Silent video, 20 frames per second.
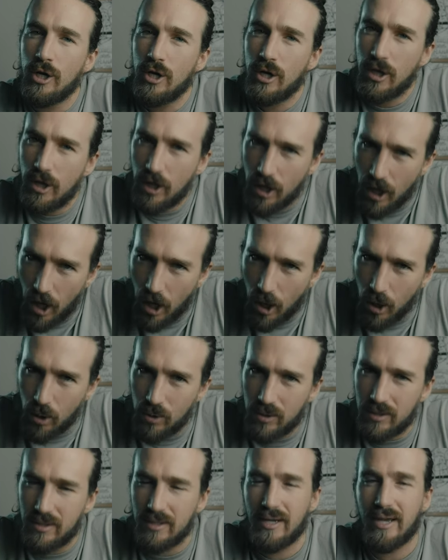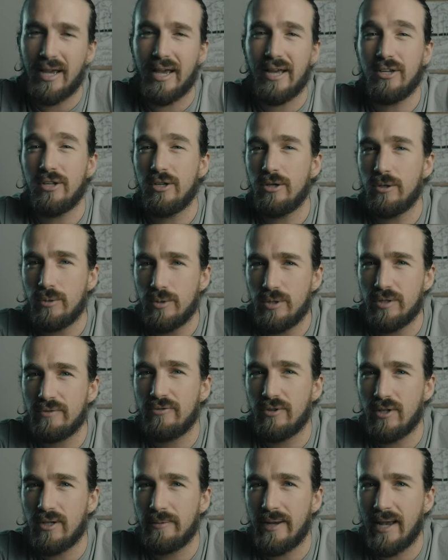No. Can you use it
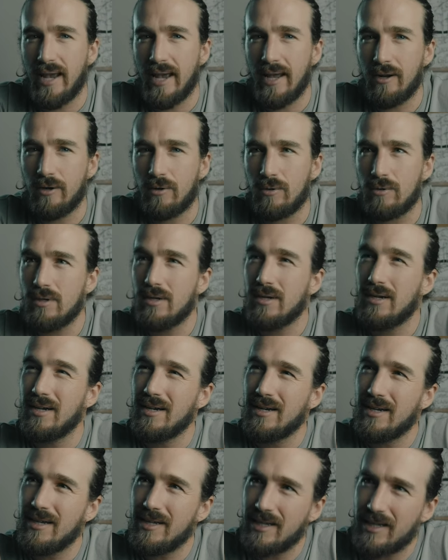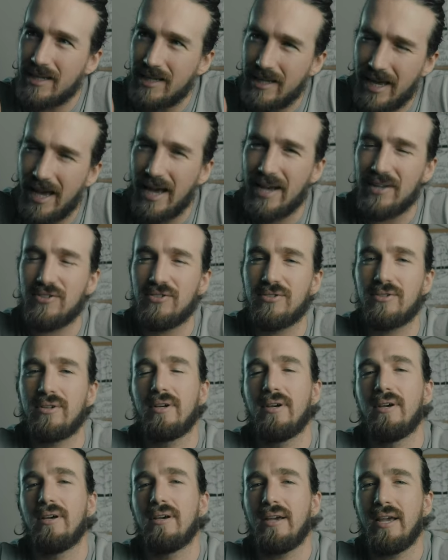fully mechanical? Yes.
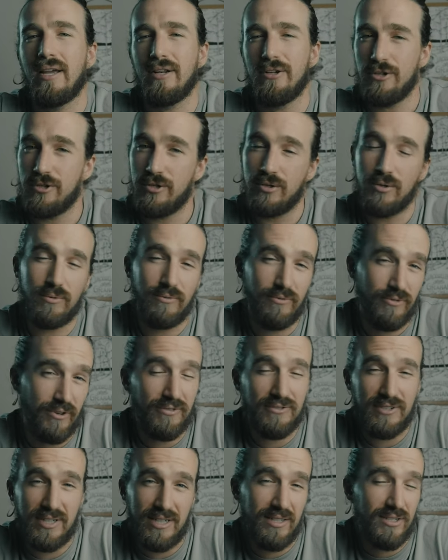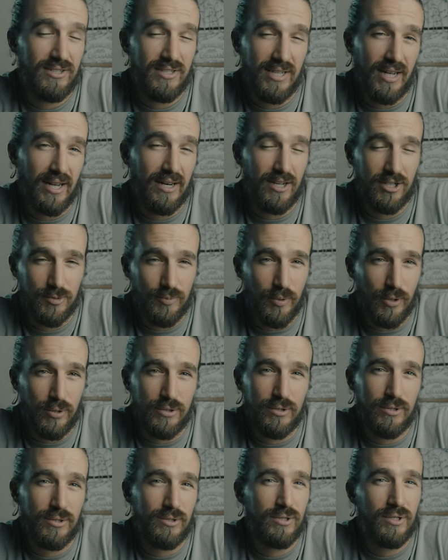Can you shoot 15 second
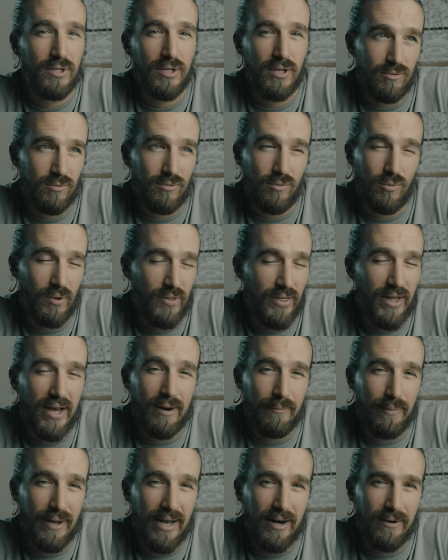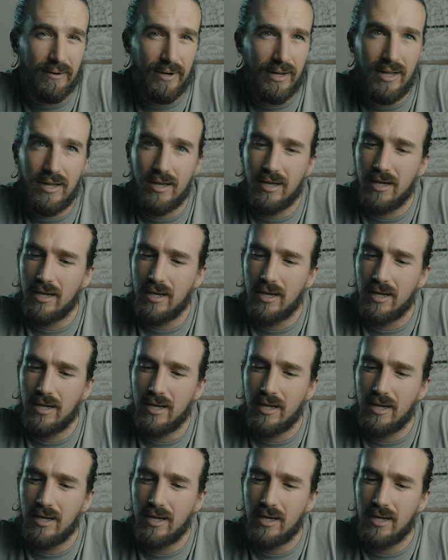exposures without a battery?